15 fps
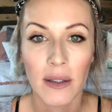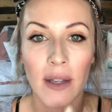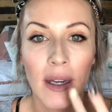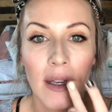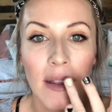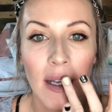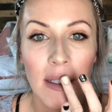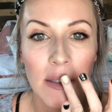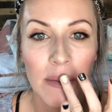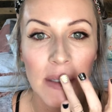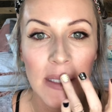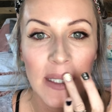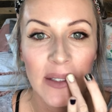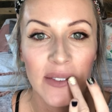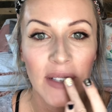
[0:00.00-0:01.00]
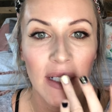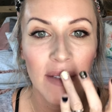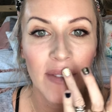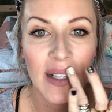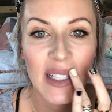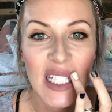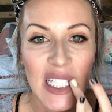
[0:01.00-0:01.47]
Like, that's what's so fun
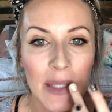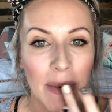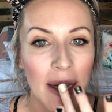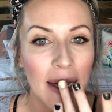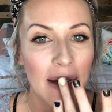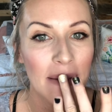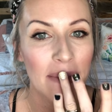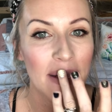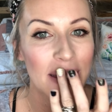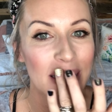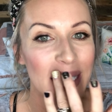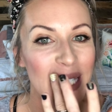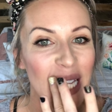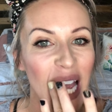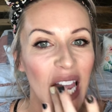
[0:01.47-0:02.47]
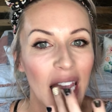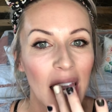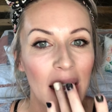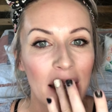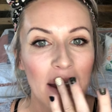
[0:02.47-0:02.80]
about this makeup, is it's like,